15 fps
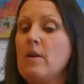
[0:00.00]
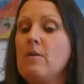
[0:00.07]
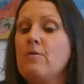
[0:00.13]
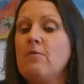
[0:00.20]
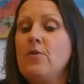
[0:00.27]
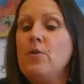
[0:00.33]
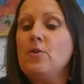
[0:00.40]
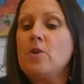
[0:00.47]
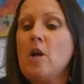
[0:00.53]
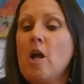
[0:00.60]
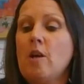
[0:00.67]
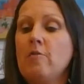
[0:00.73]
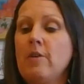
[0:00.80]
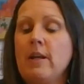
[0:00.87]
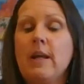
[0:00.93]
food
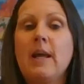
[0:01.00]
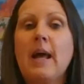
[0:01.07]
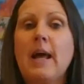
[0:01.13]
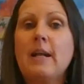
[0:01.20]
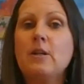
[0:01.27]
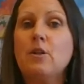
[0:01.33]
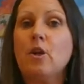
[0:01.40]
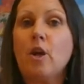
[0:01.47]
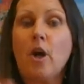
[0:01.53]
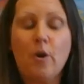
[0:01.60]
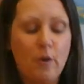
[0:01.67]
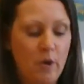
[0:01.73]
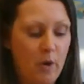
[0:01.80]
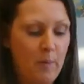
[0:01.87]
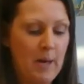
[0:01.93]
colouring and the
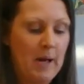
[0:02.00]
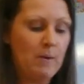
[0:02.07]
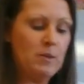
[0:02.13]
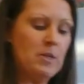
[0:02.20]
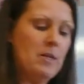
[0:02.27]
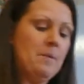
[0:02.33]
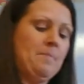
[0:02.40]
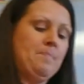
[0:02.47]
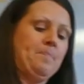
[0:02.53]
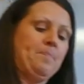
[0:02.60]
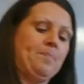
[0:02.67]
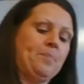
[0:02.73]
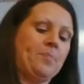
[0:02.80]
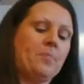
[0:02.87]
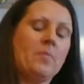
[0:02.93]
cocoa powder.
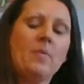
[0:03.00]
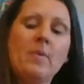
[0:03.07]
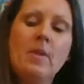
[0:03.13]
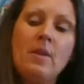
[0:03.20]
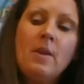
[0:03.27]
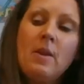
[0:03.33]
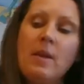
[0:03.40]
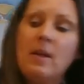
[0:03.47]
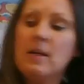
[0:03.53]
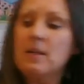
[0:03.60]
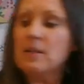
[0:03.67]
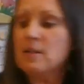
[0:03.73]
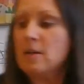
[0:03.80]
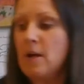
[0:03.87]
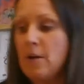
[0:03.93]

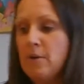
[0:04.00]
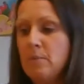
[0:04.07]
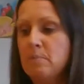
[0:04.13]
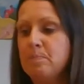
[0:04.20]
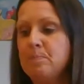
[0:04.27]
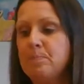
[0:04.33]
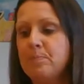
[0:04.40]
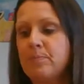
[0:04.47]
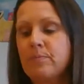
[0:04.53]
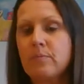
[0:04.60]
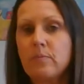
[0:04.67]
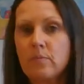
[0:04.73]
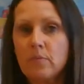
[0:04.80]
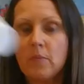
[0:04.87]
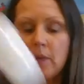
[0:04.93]
So
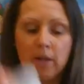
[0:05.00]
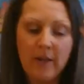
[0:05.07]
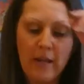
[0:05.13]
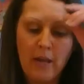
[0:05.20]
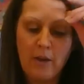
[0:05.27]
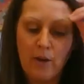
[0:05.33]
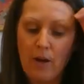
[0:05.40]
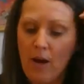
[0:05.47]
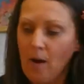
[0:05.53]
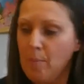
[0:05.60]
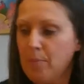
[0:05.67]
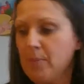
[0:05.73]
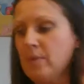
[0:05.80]
get your cup